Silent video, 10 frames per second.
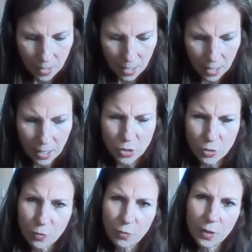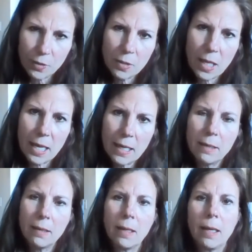I do feel
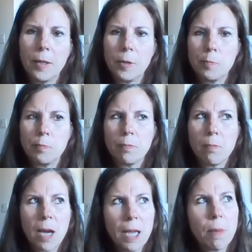like my